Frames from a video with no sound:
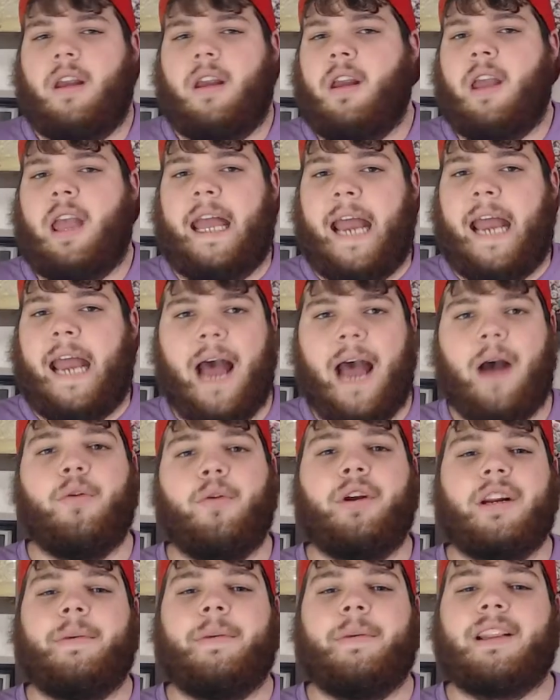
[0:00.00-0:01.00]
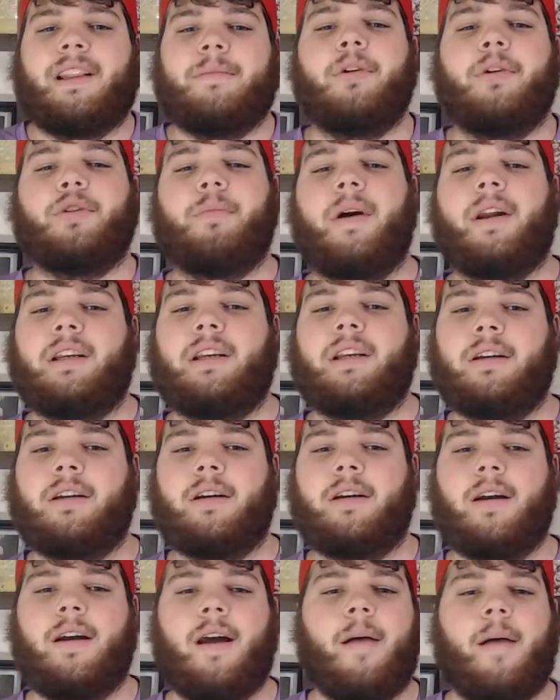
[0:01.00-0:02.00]
And how are you going to make the most money?
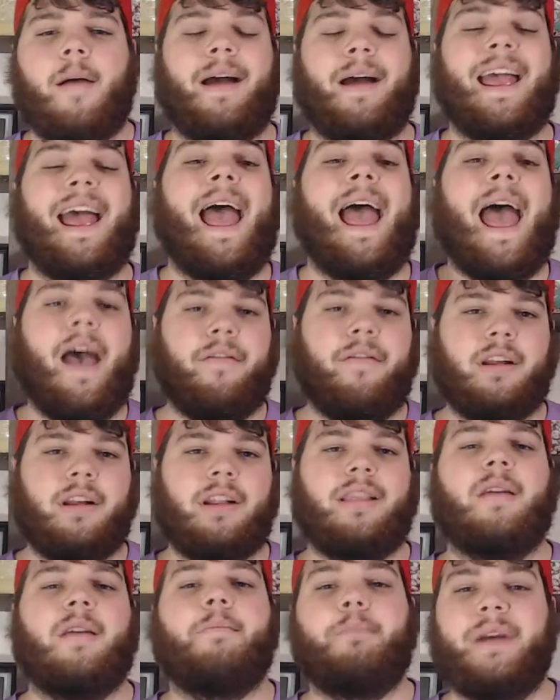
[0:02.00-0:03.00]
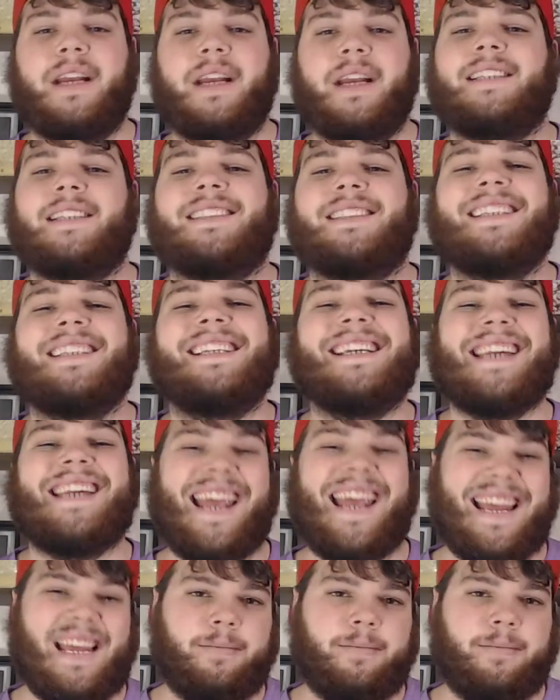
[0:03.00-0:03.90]
By having the biggest names.